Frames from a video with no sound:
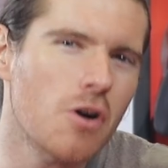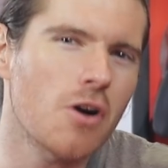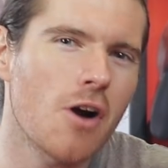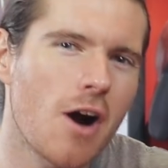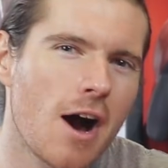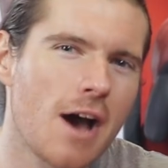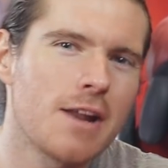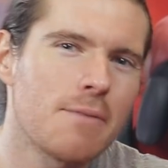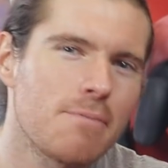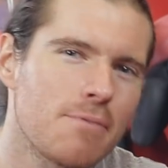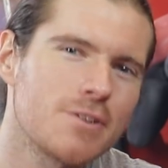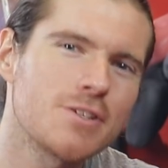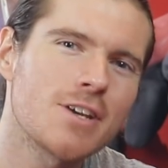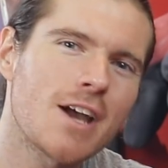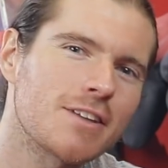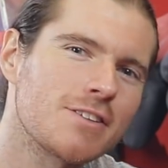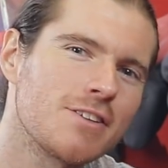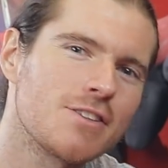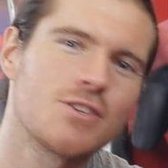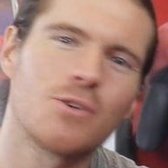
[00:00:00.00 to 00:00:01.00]
kind of
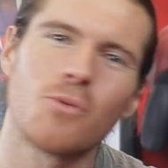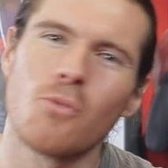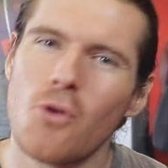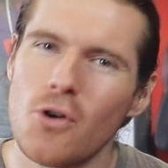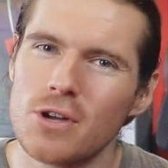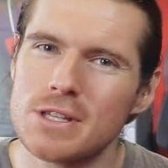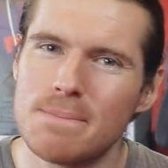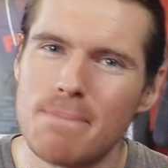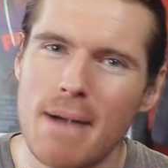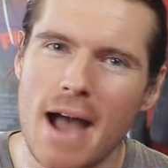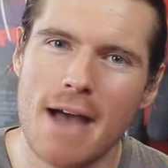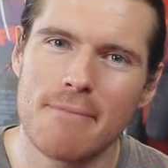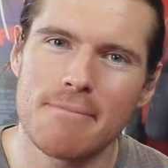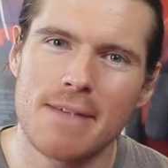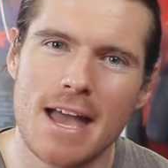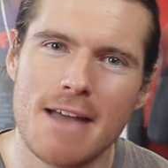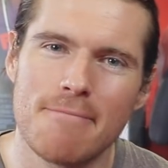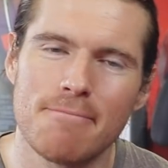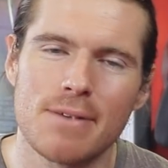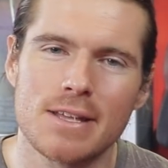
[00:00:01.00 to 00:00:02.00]
projected towards
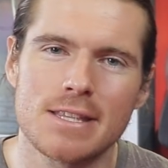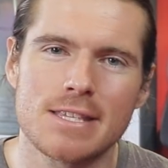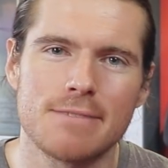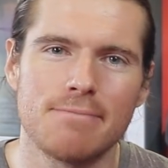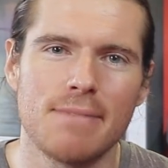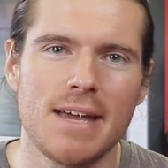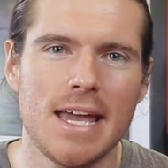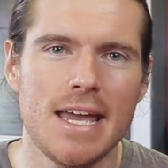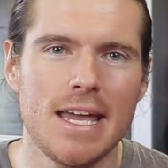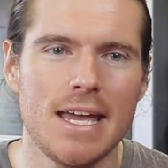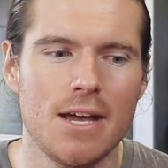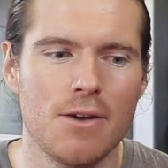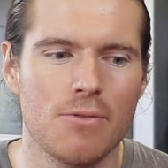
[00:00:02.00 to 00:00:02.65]
Batman, but to me,